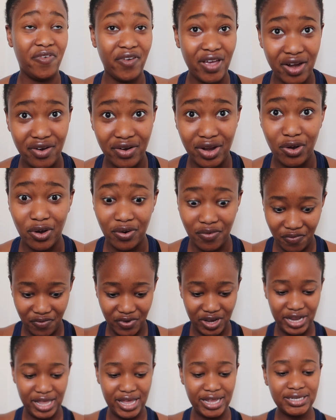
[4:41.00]
very
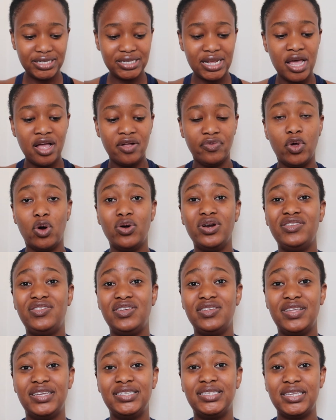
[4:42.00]
convenient the only
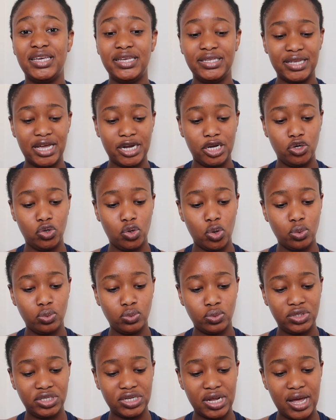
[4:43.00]
thing they say is that you
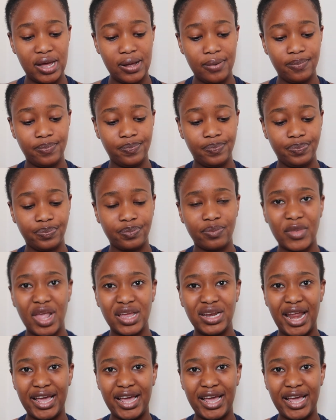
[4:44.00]
don't um,